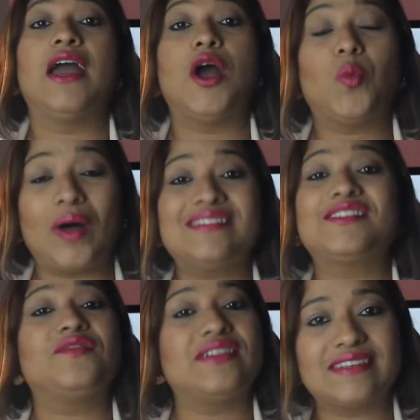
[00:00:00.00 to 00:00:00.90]
Once your
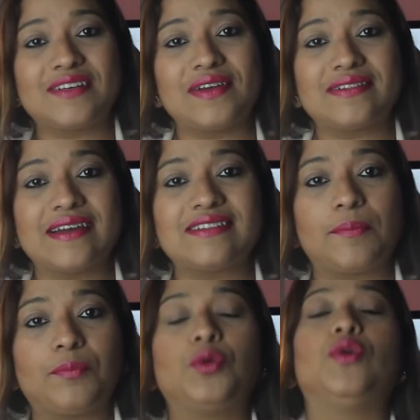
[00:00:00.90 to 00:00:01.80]
visitor visa is
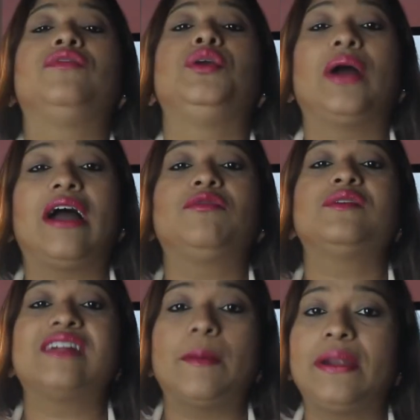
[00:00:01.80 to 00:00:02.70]
approved, you have to
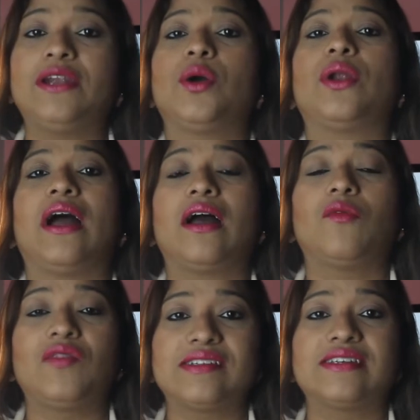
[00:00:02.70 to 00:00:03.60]
submit your
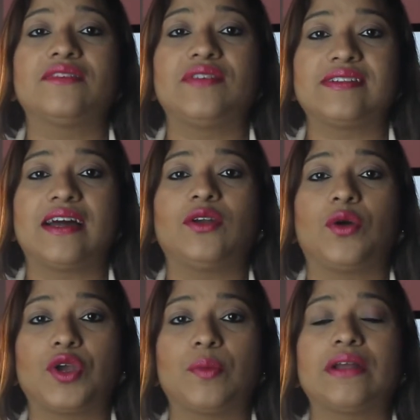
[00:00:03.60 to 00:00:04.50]
visitor visa
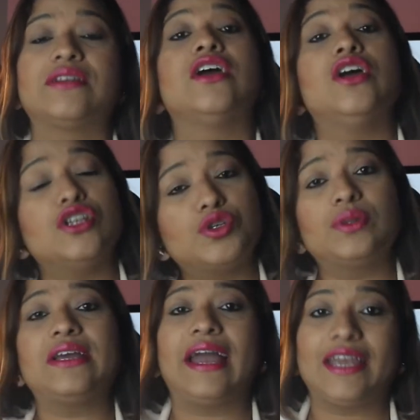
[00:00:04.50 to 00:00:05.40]
document to the
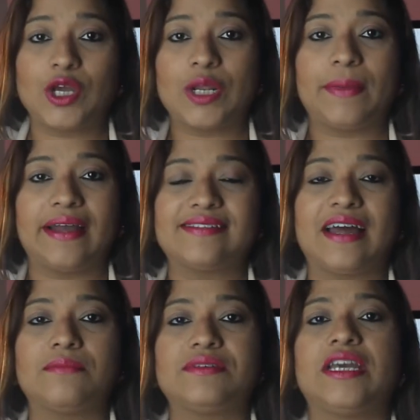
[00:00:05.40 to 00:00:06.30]
IQNM
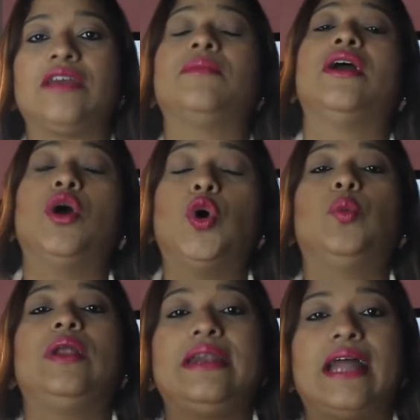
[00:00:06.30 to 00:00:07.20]
exam team, who
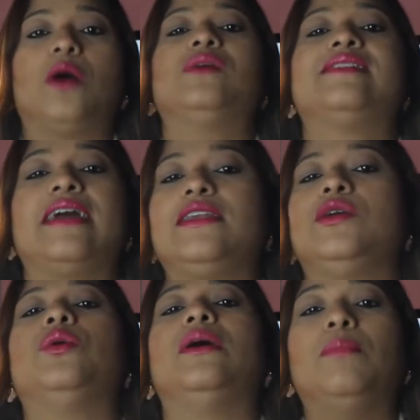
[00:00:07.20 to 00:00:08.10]
will now send you
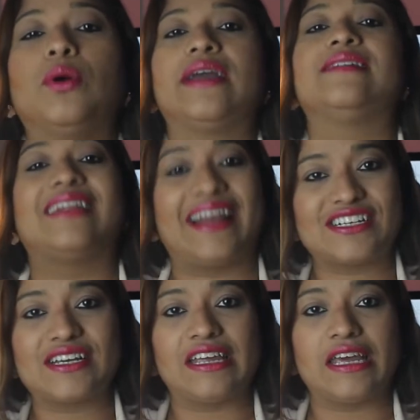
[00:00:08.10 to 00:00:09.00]
a booking
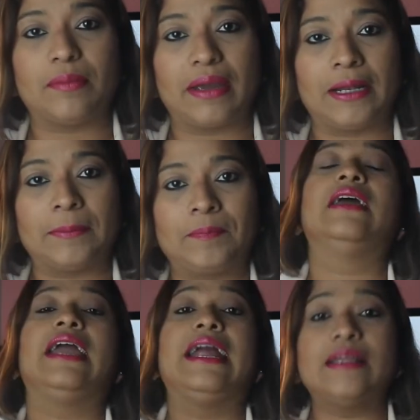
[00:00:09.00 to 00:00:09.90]
selection email.
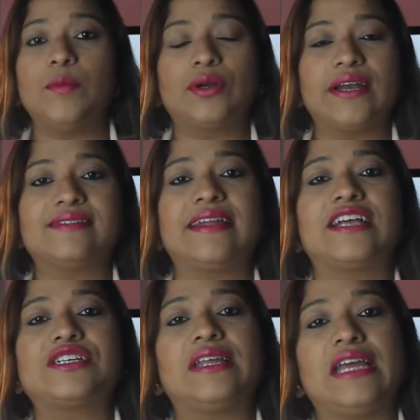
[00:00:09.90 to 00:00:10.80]
In the booking
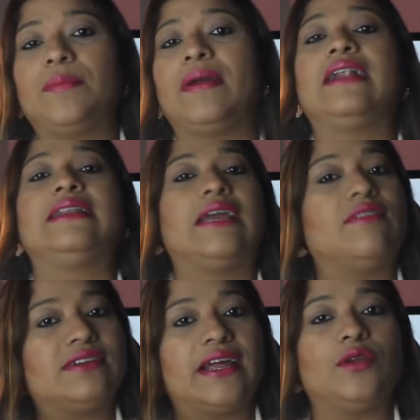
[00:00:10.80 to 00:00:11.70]
selection email, they will
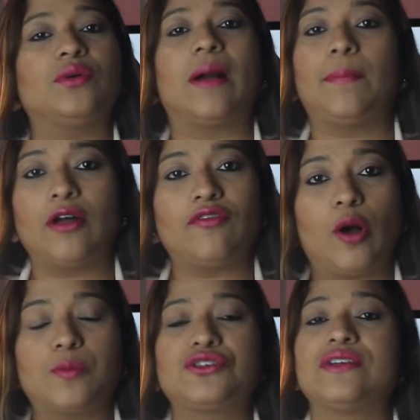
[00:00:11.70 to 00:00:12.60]
tell you a couple of
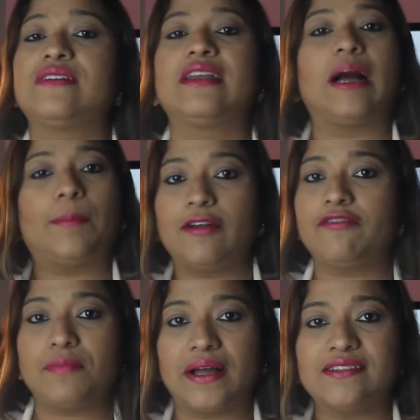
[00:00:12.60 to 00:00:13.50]
options and couple of
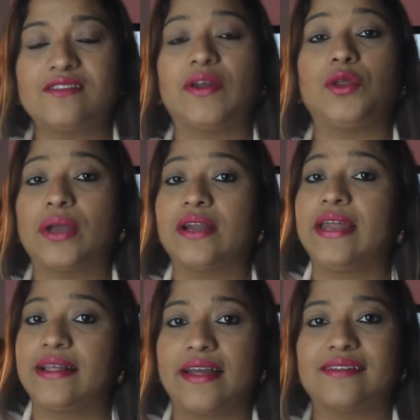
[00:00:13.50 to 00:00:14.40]
months when you can
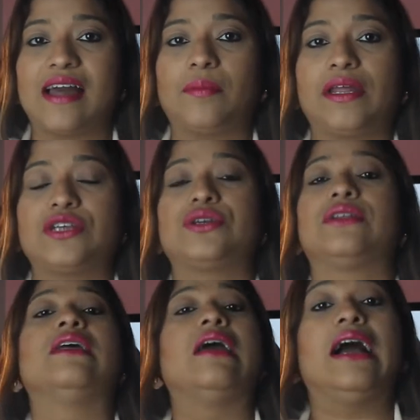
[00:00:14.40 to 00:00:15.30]
take the
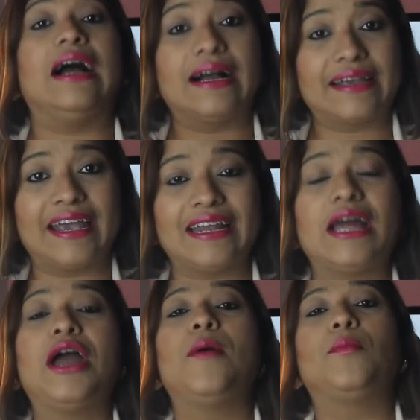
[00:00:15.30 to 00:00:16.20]
examination. Again,
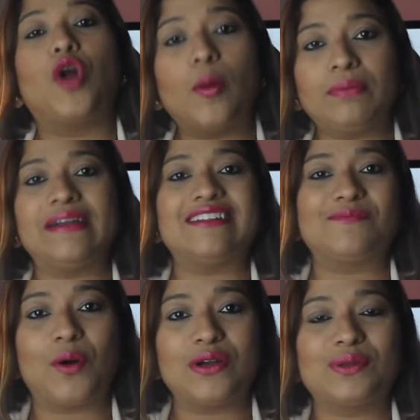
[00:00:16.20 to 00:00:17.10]
promptly
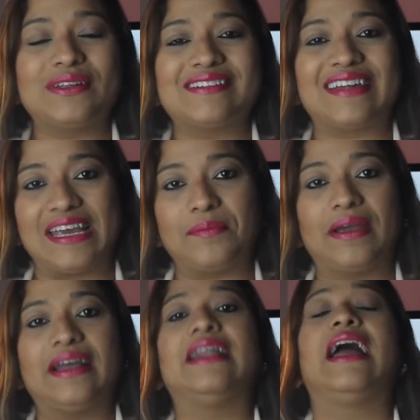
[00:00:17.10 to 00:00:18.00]
respond to this
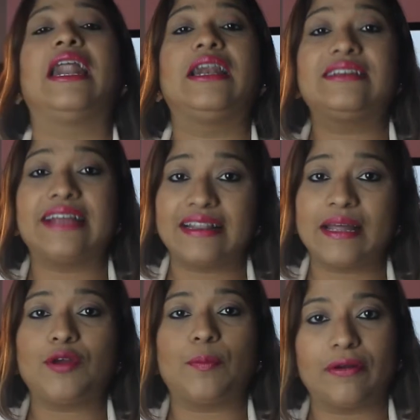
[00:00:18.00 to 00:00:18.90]
email and tell them
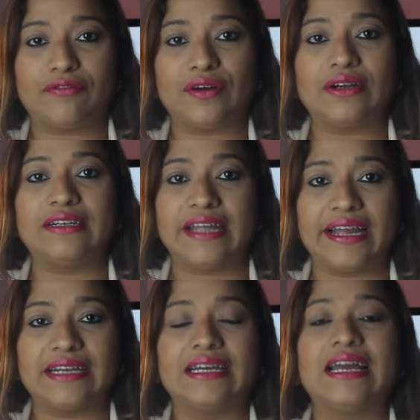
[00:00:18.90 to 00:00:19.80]
your preferred
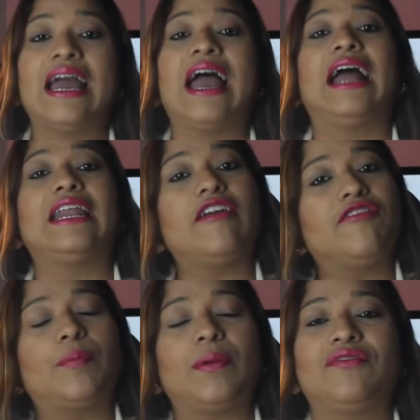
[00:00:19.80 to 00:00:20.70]
date. And if
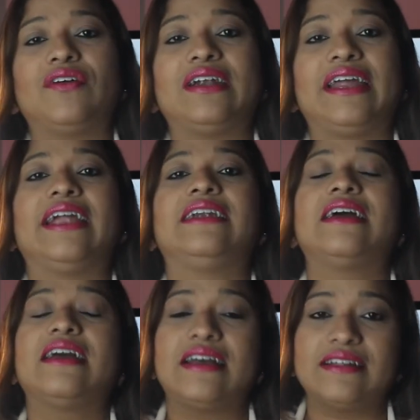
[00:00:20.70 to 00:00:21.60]
your preferred date
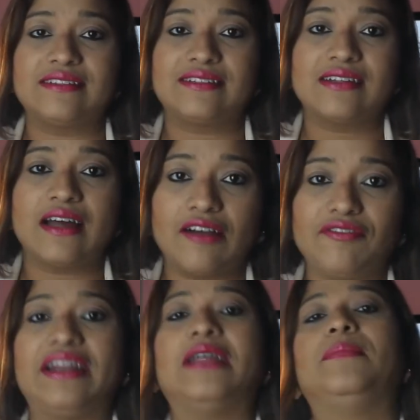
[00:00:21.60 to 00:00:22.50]
is
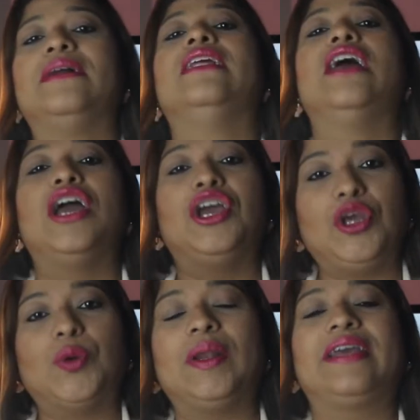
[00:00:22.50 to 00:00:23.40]
available,
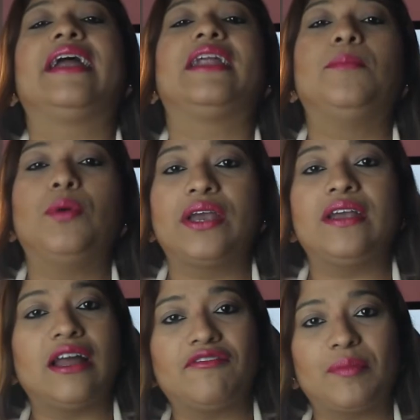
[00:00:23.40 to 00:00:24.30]
you will get a booking
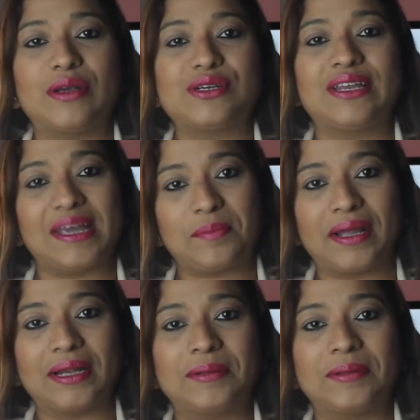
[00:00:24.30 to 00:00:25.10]
confirmation email.